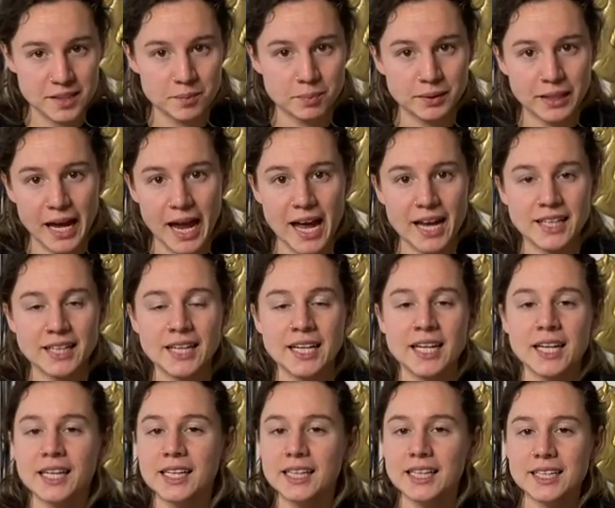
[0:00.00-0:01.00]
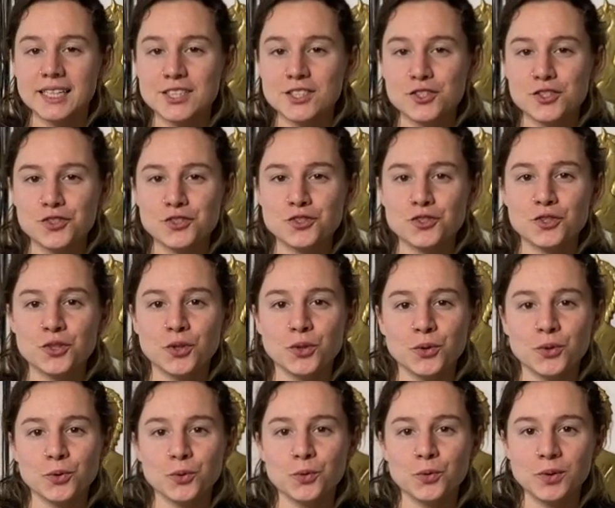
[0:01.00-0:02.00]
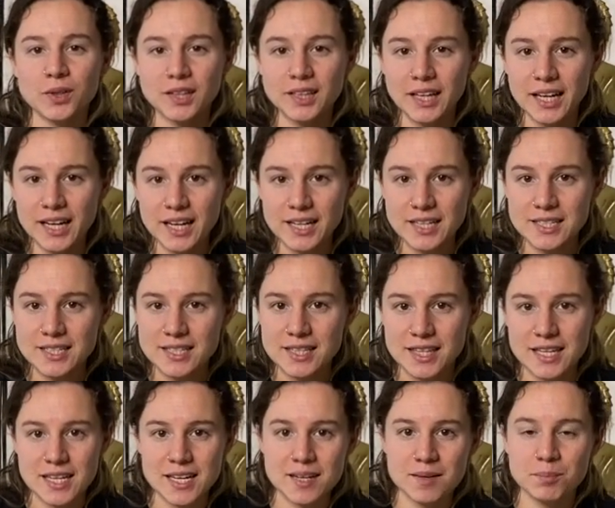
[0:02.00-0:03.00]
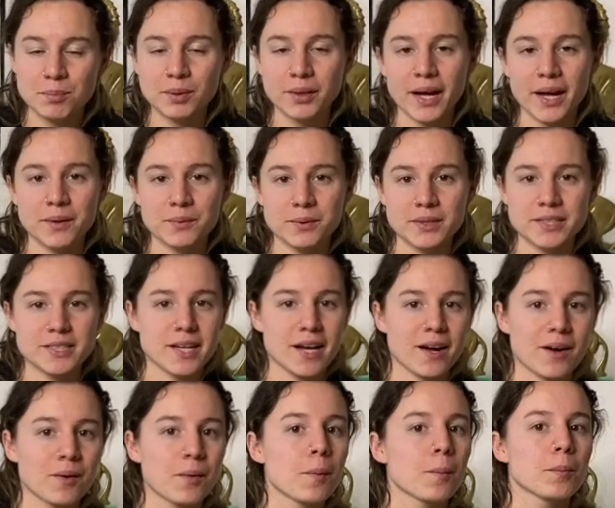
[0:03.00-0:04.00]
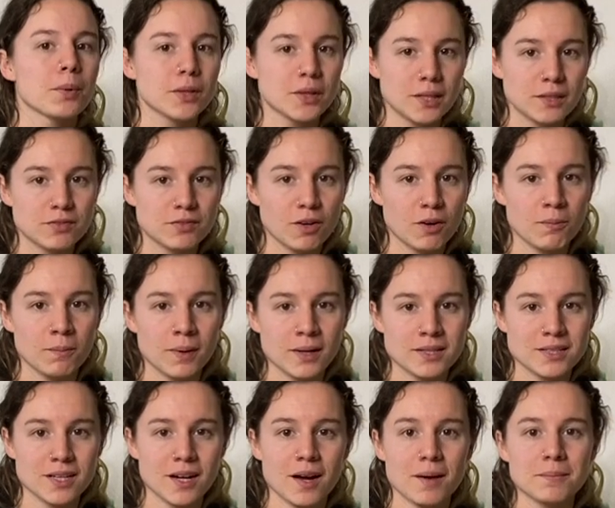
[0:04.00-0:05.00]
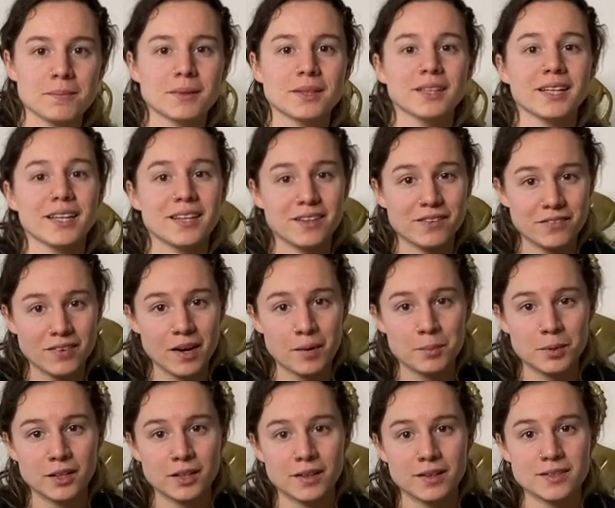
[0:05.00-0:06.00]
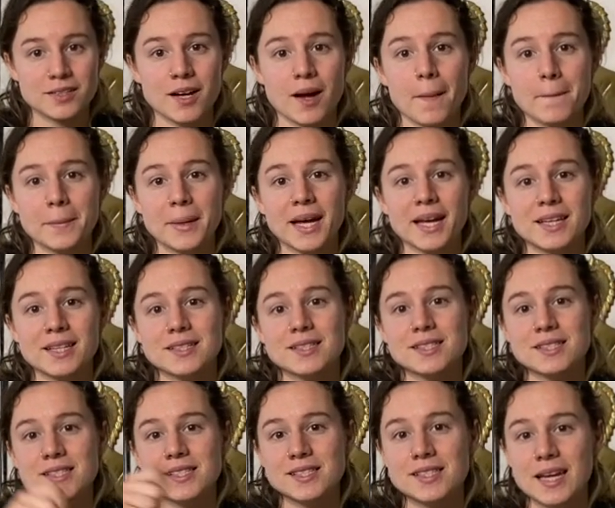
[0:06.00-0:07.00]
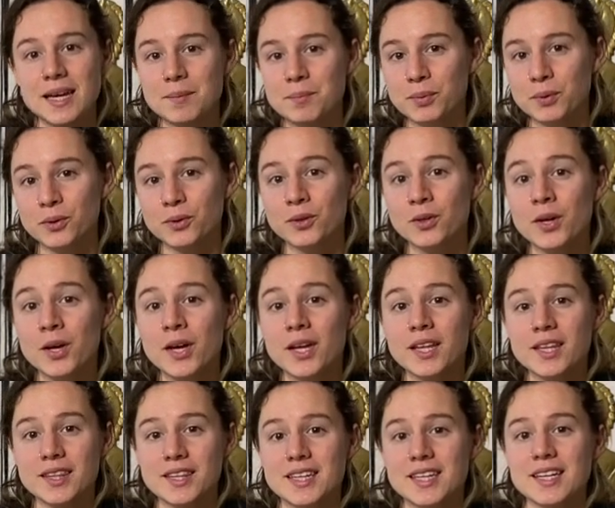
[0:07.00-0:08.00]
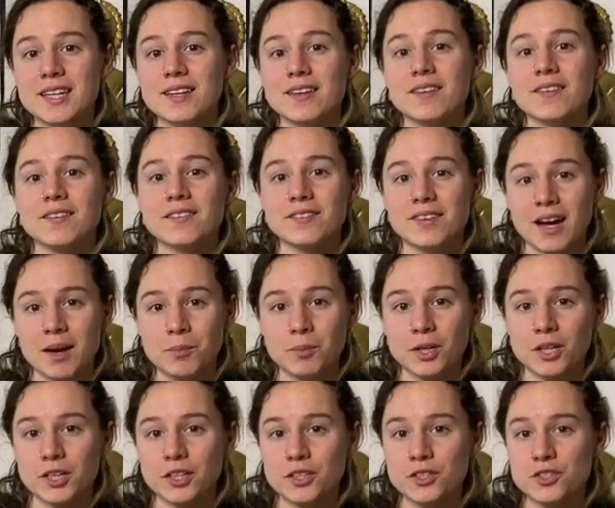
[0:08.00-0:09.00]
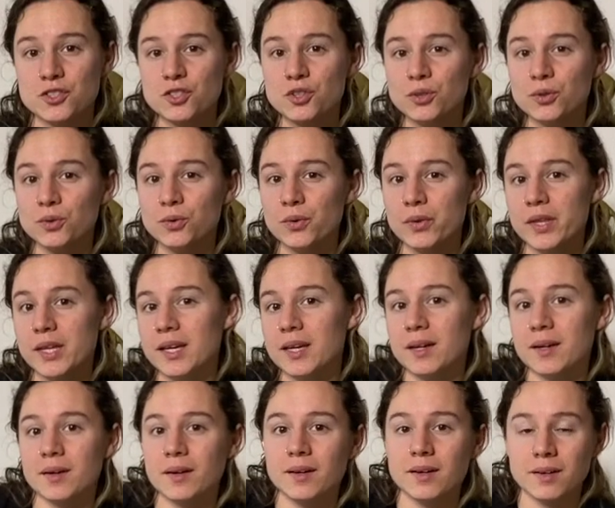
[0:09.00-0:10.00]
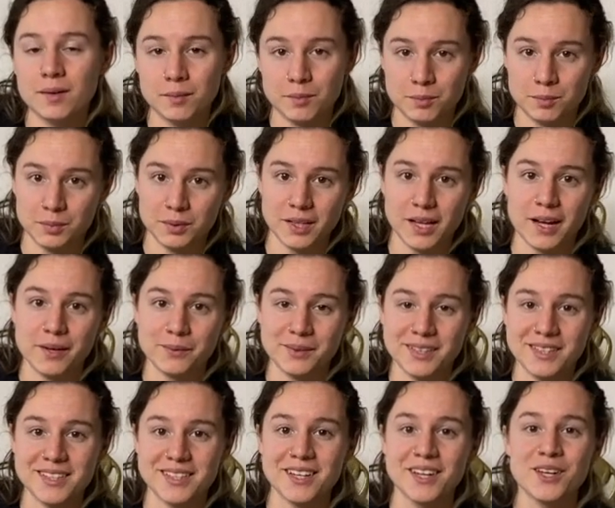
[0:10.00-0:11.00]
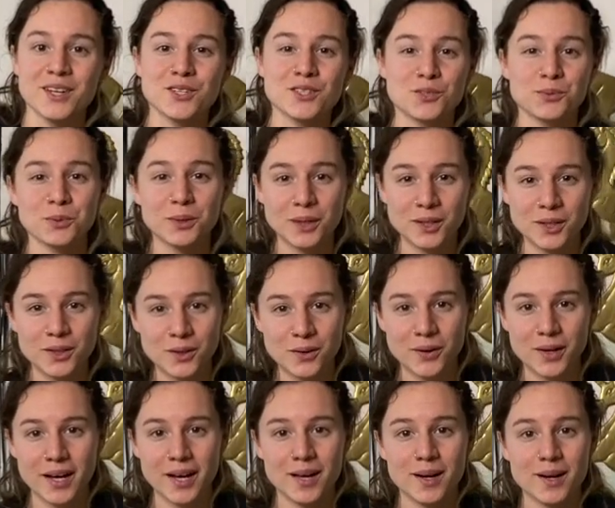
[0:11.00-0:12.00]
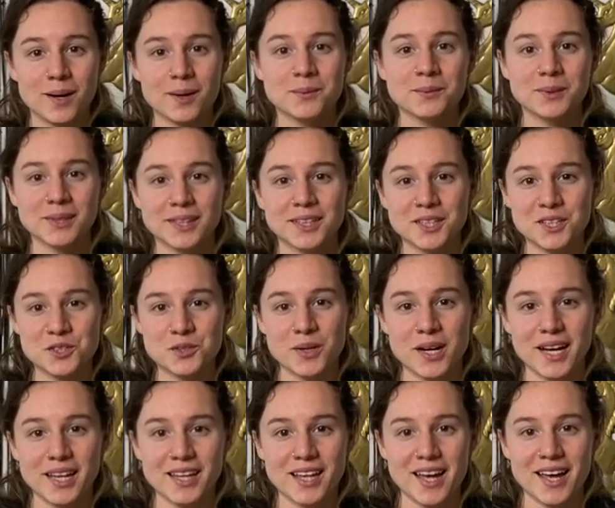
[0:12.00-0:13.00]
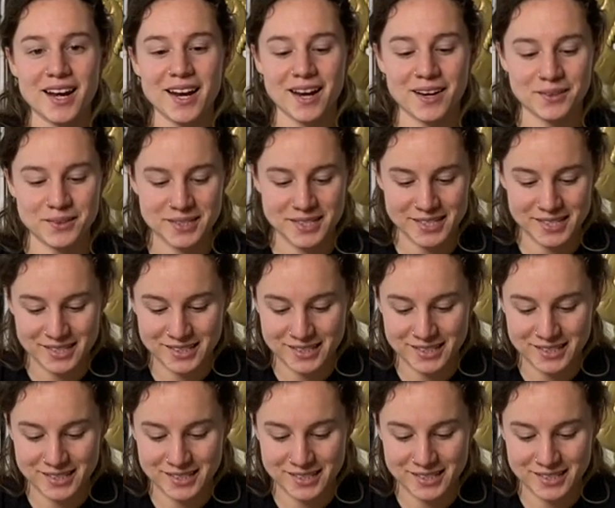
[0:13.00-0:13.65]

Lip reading: plan is to lay the plywood down, put the foam on top, lay the fabric on top, and staple the fabric to the plywood. So we're gonna go ahead and we're gonna try that out.